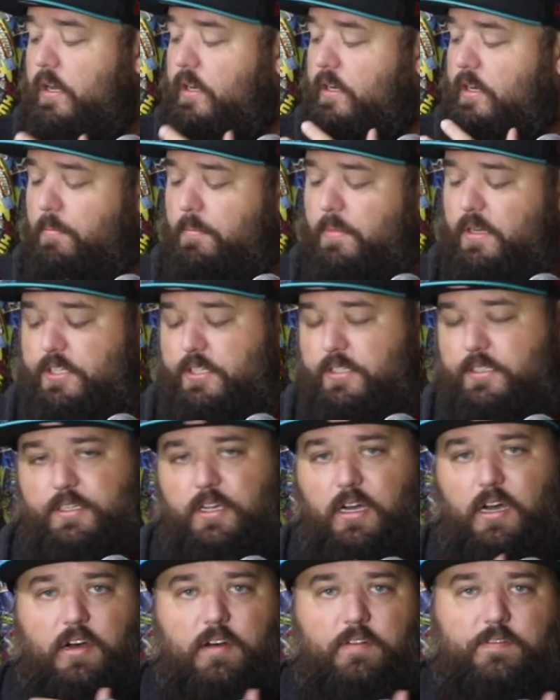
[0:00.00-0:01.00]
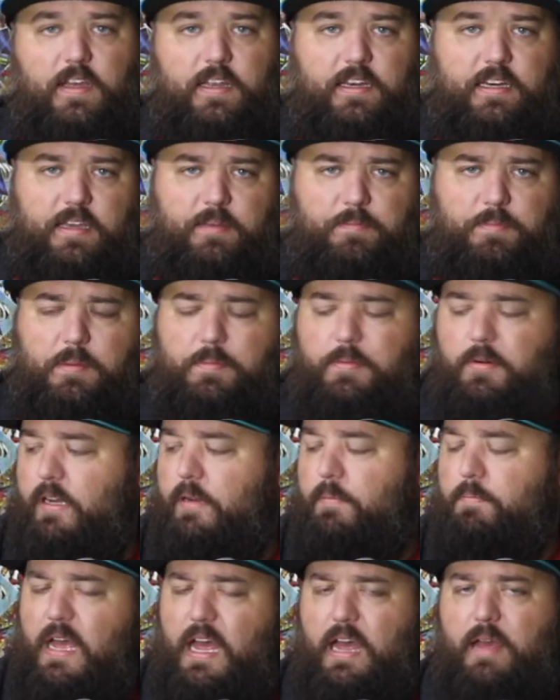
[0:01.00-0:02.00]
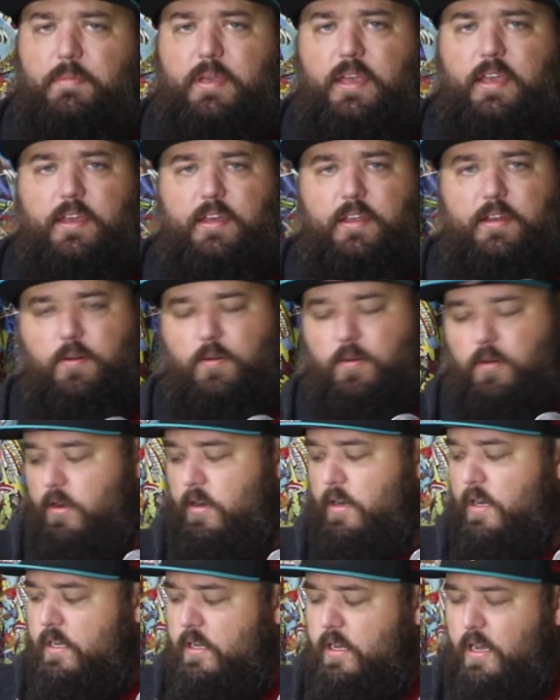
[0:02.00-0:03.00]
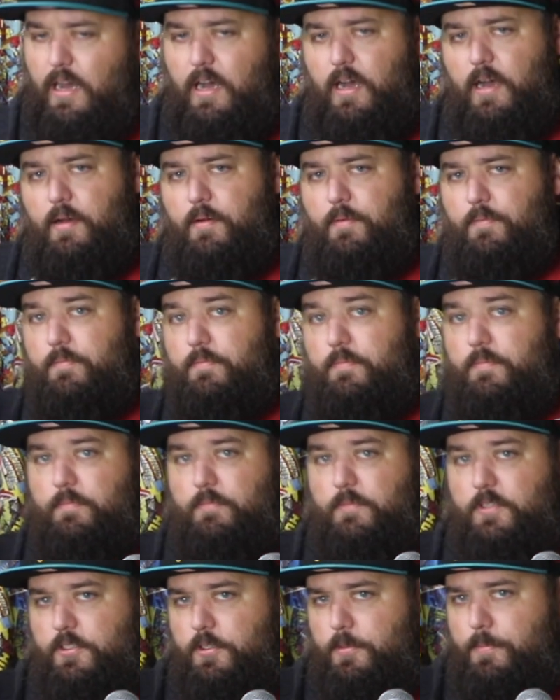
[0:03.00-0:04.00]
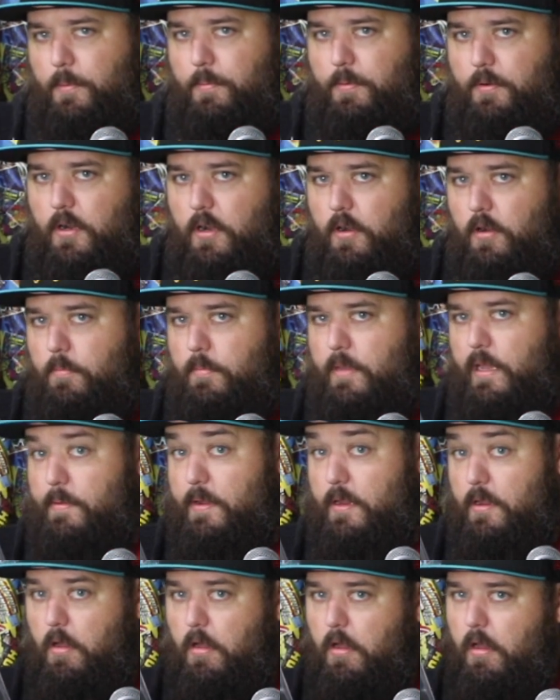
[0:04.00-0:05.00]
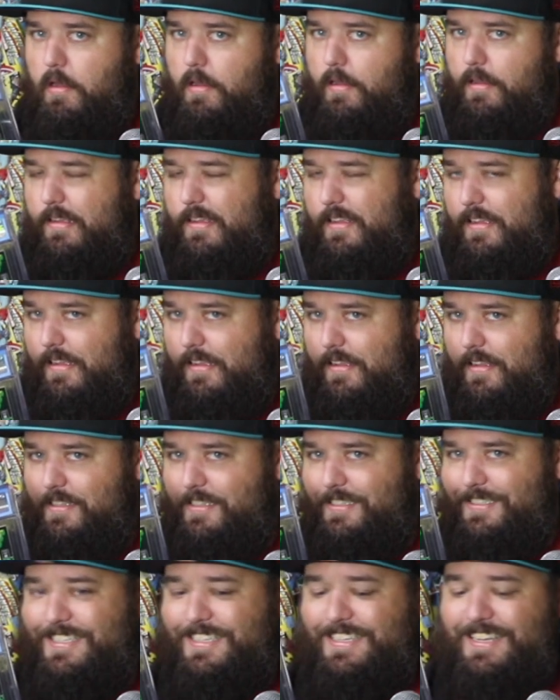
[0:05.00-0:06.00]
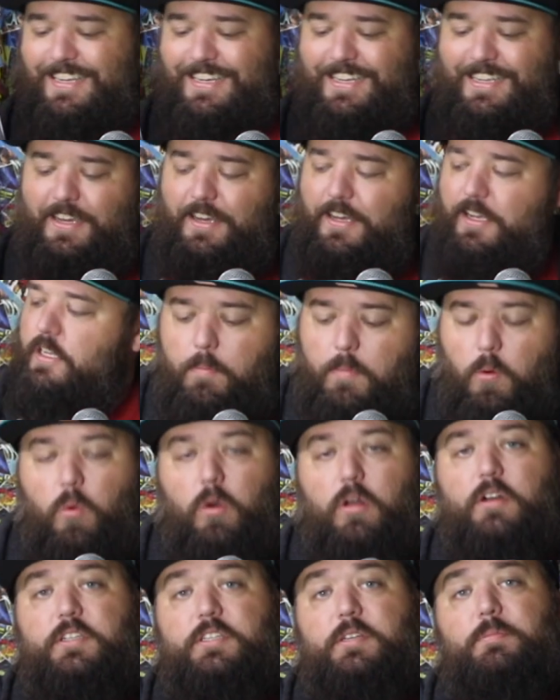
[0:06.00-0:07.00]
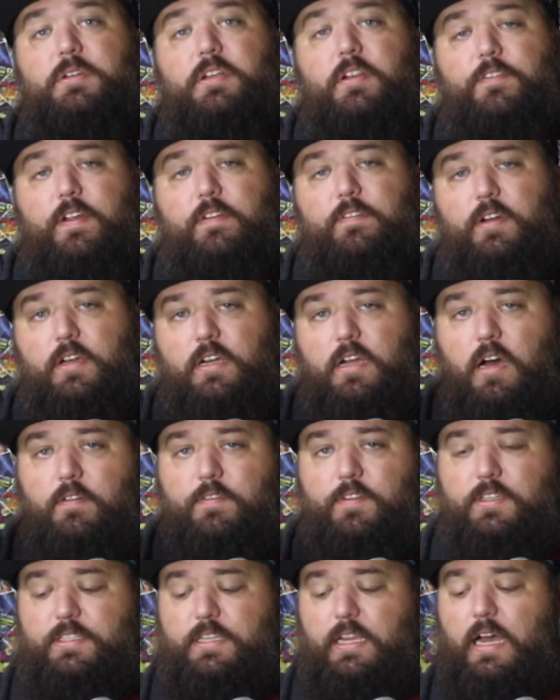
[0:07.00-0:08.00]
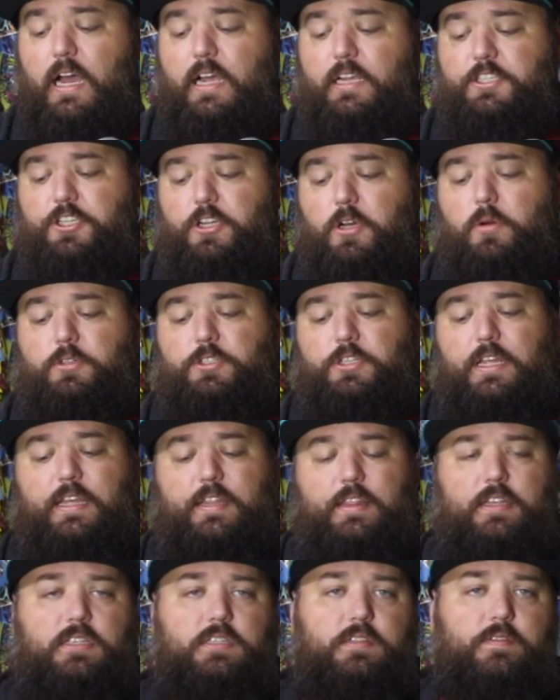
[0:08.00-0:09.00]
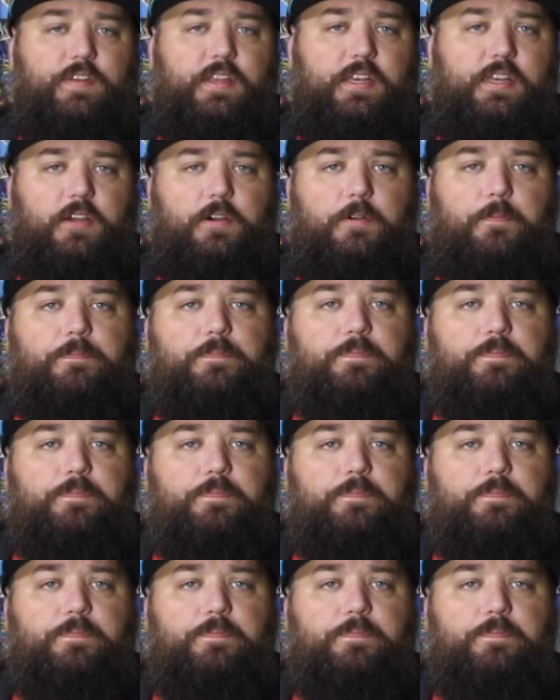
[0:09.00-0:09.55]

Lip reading: commissions of and get people like Batman or Super Pro, maybe. Just an idea. But what are some of your favorite covers that I showed in this video?